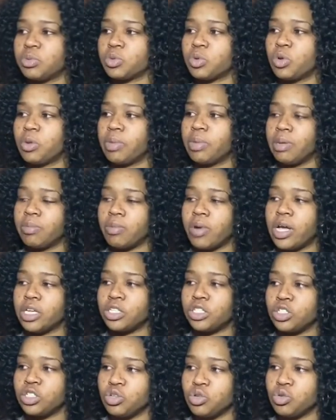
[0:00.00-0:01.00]
or people I
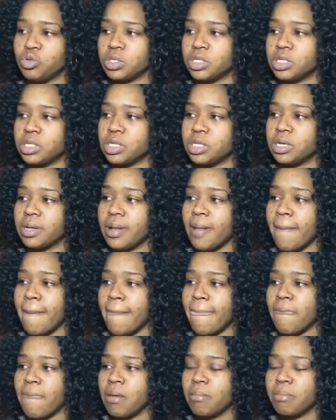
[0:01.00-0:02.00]
choose to
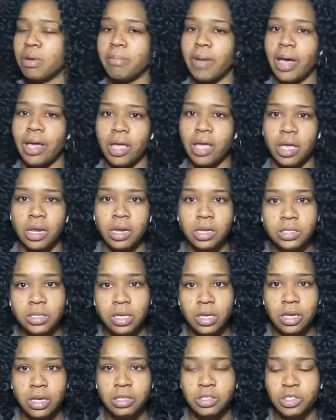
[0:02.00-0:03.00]
put my
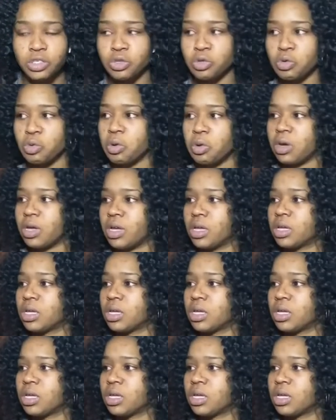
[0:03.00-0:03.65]
energy into, or